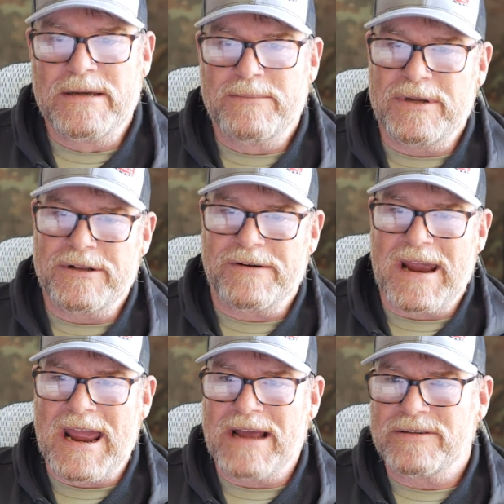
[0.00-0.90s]
putting their
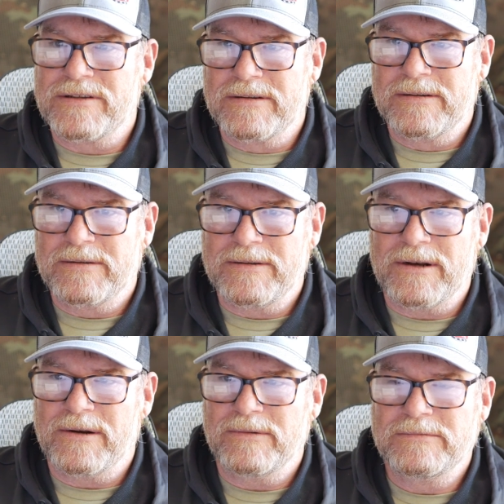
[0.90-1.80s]
ads,
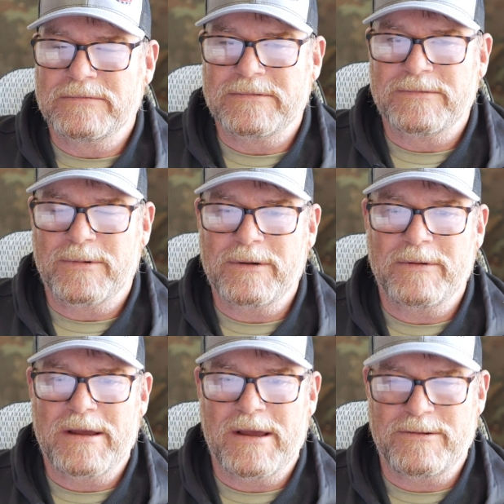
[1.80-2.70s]
you know, we're,
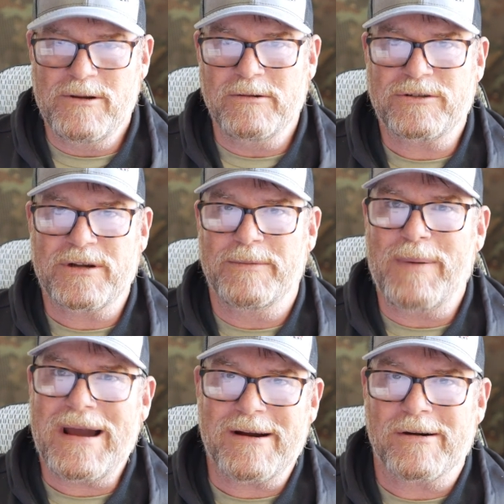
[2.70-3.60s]
you should
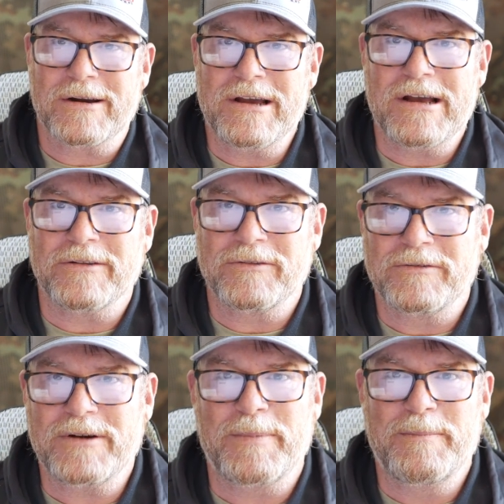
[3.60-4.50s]
buy our guns.
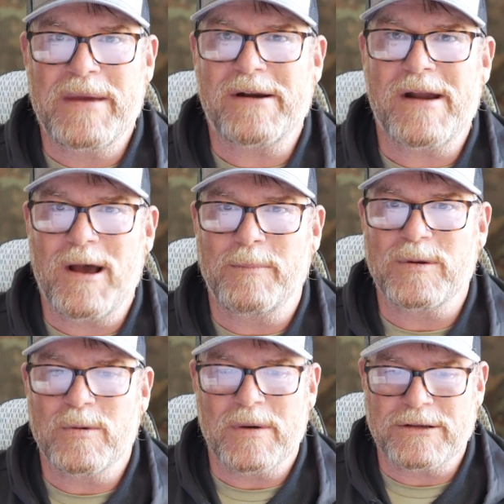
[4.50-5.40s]
They're better help
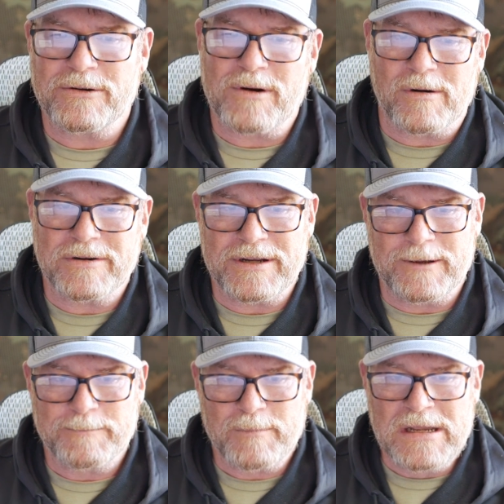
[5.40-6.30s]
you in your
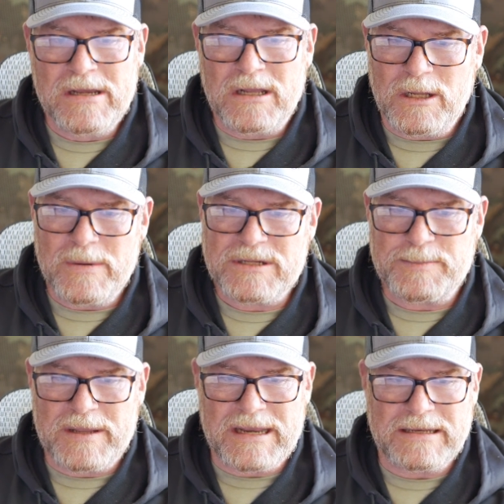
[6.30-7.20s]
cartel. Lowe
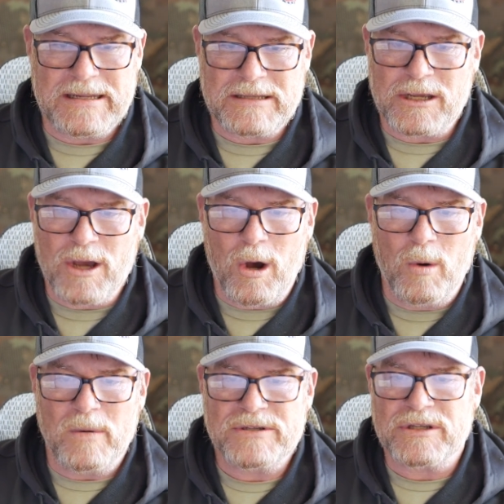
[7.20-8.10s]
explained that the
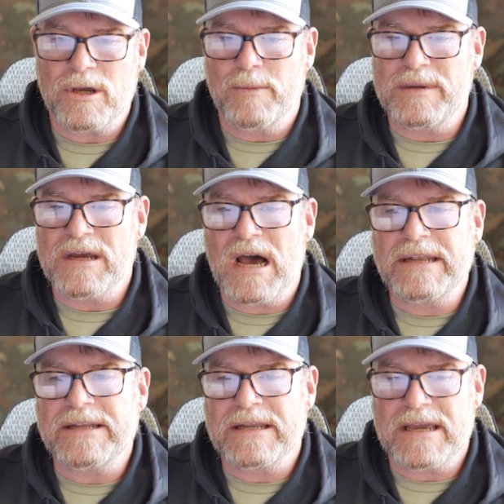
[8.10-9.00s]
goal was to go
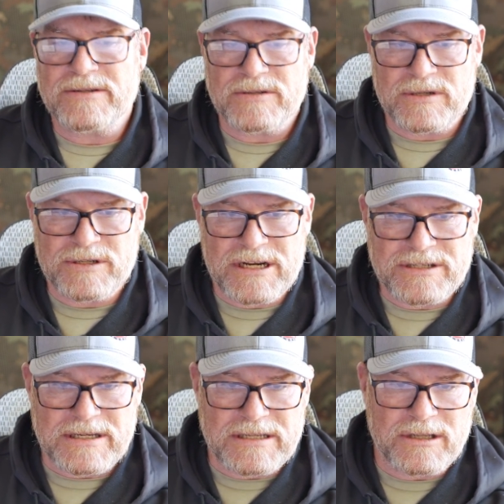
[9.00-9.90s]
beyond litigation,
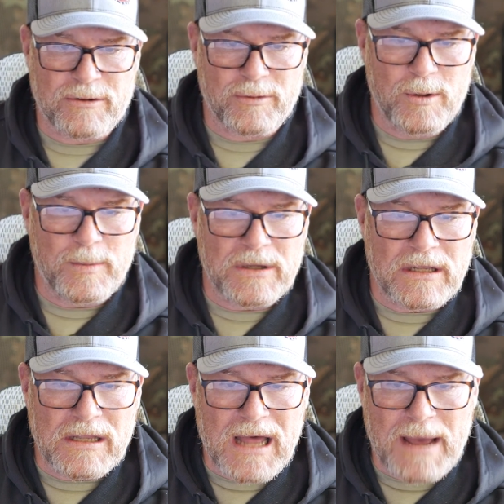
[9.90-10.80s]
suggesting that the group would
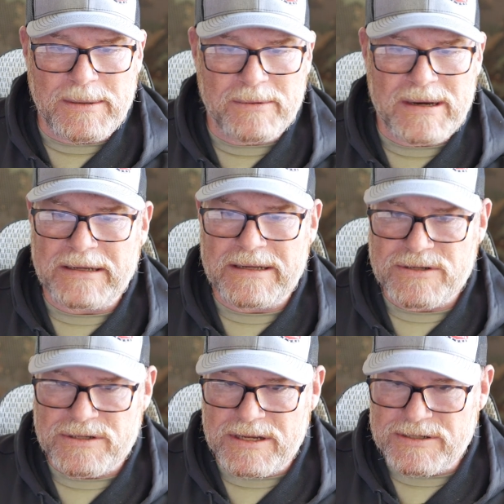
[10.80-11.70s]
lobby around
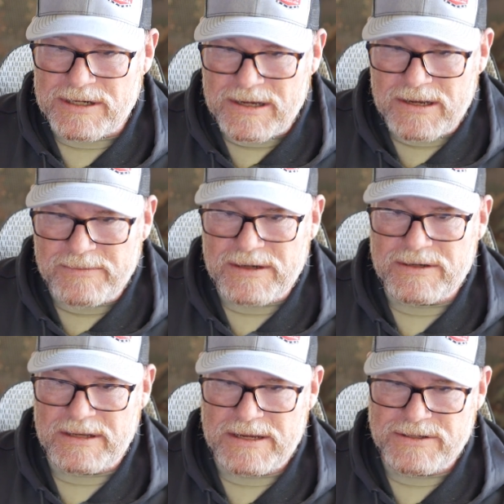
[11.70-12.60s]
legislation and gun
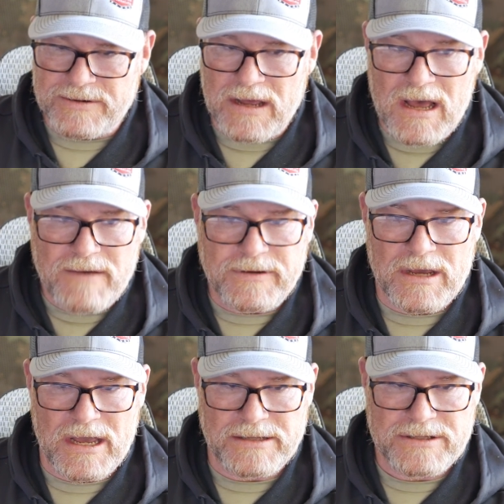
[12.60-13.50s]
regulation of
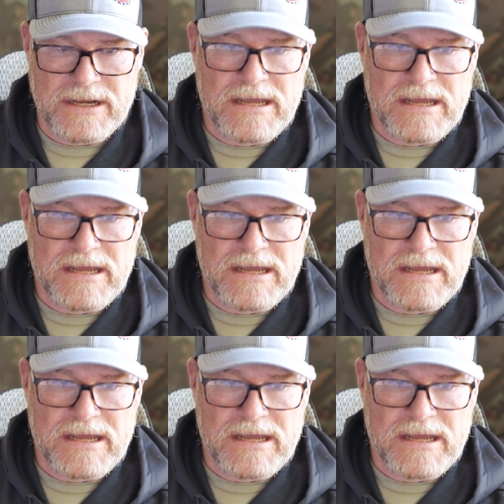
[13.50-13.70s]
guns